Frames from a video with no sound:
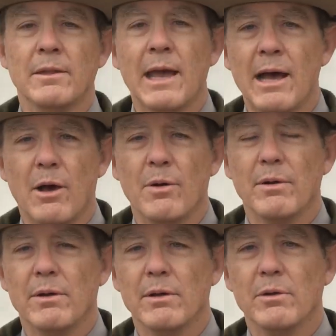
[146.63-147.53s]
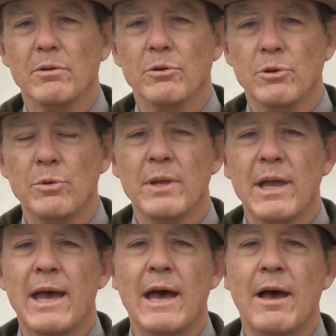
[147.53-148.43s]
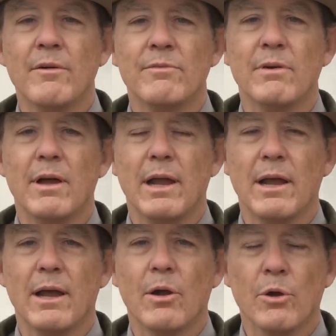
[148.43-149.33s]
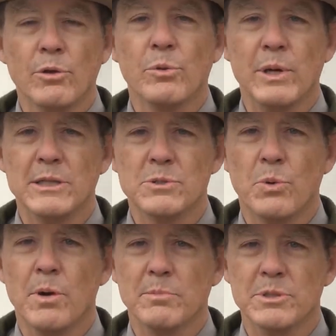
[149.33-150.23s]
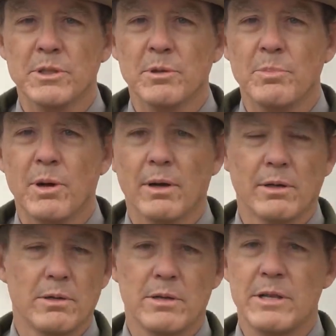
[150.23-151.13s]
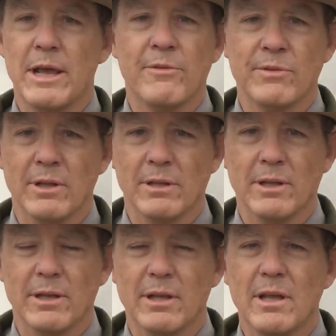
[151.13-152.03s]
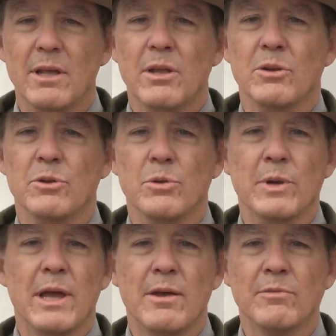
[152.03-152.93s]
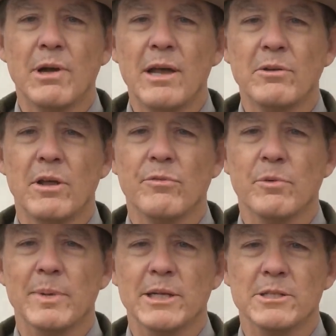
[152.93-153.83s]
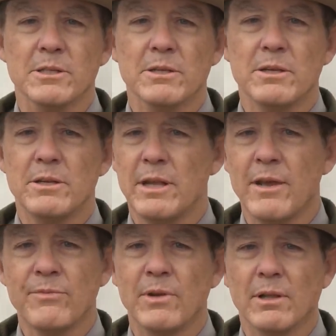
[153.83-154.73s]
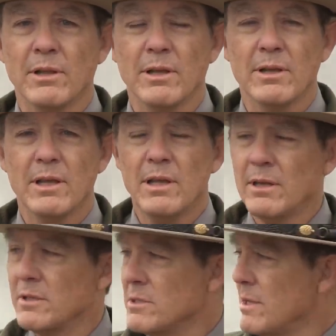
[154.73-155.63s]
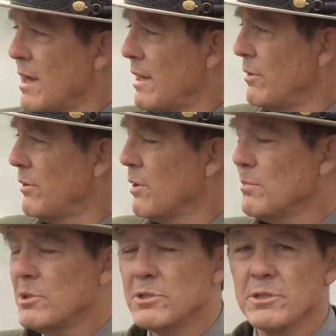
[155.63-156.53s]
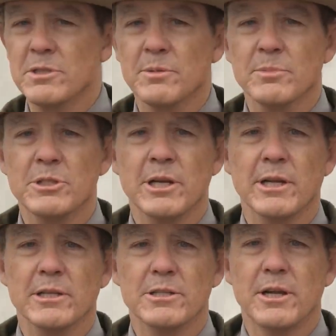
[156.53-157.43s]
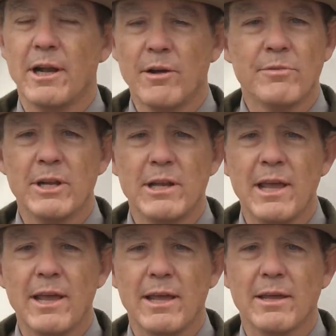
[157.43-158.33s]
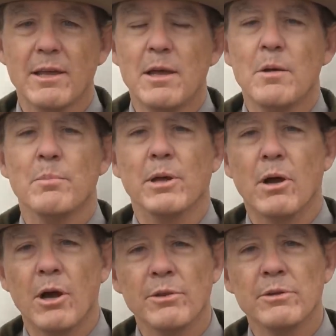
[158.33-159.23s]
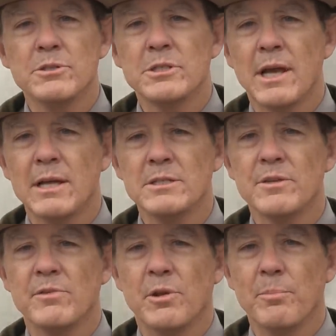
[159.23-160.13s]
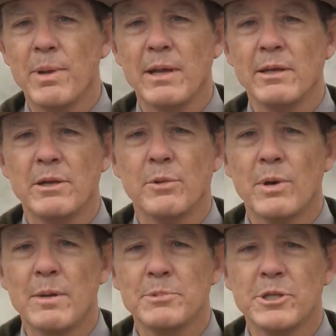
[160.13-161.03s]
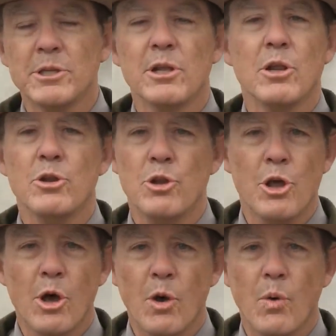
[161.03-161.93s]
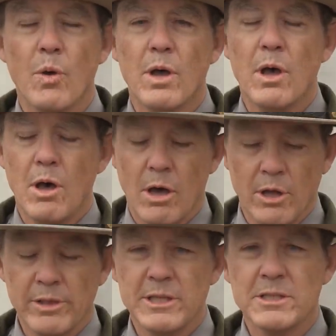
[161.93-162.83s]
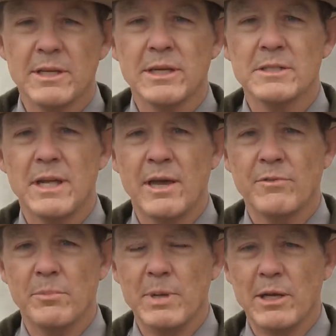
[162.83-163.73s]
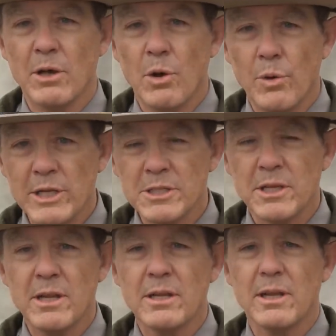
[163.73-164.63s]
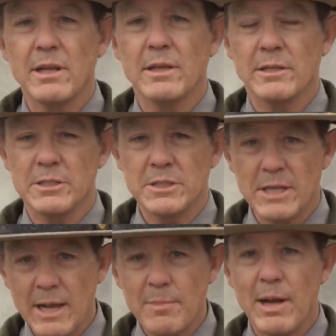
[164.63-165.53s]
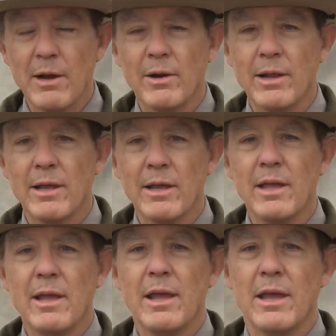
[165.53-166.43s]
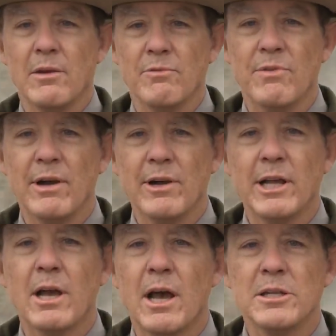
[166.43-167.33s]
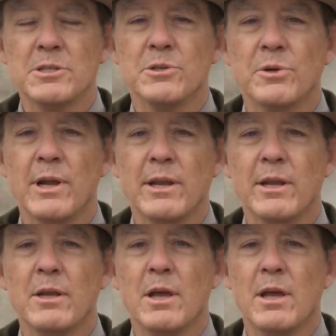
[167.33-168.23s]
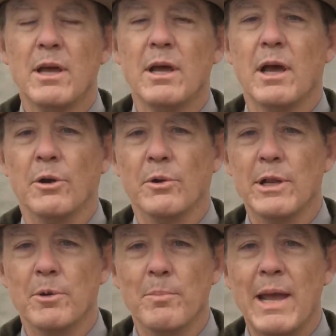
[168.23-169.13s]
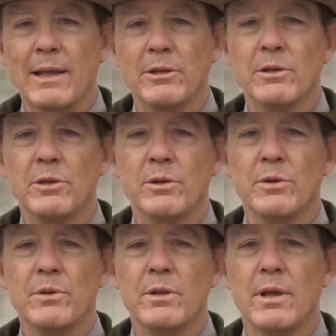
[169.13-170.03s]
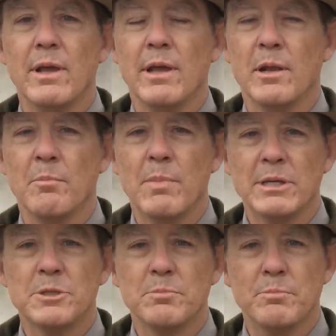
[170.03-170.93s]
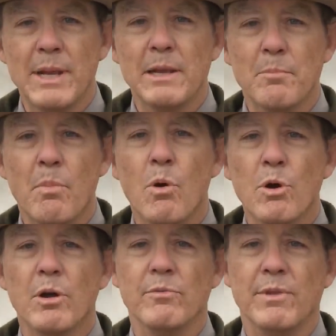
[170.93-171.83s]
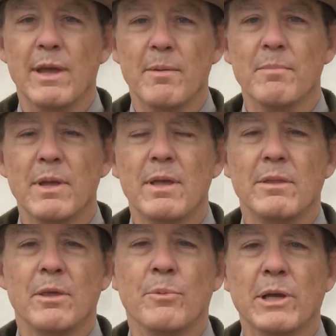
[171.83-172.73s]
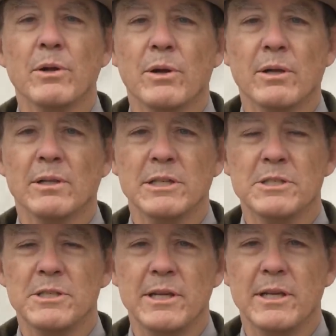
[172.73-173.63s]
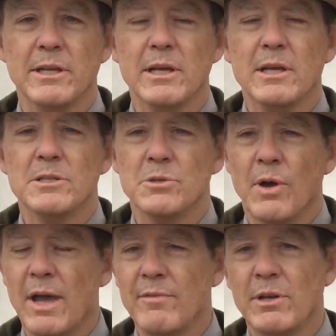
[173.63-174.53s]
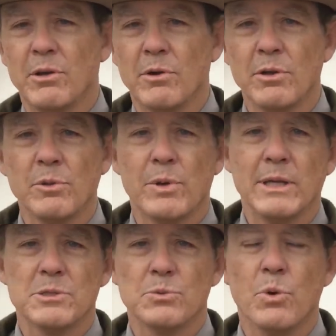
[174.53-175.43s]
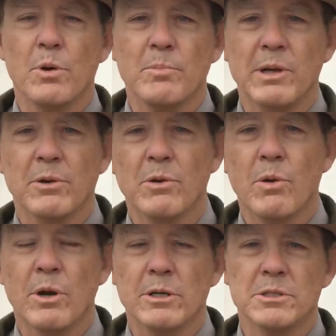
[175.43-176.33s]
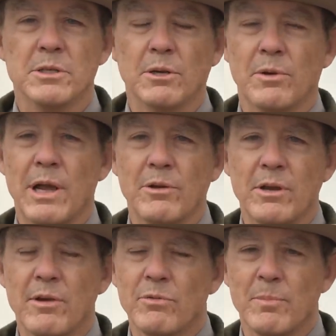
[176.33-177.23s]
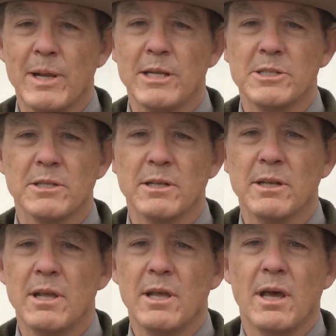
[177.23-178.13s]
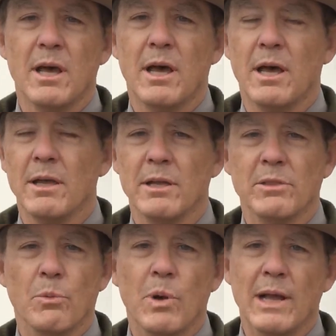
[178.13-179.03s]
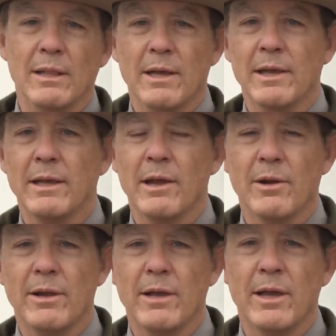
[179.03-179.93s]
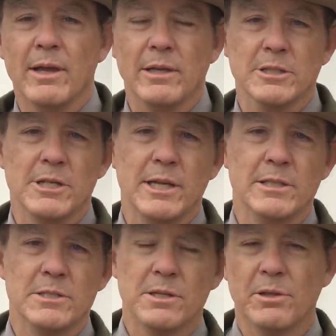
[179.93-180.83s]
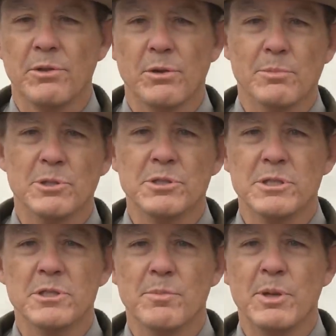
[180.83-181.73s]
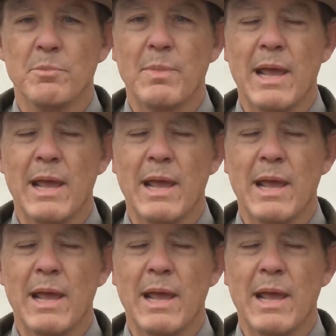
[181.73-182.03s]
Now, do we have earthquake swarms in the park? Definitely. Do we have ground deformation? Definitely. Does the hydrothermal system change? Every day. But are those signs of an impending eruption? No. All these things have to be coincident in the same area and very concentrated, a greater magnitude, and many more of them than we currently see. So having an earthquake swarm near Norris and ground deformation in the White Lake area and changes in the thermal system in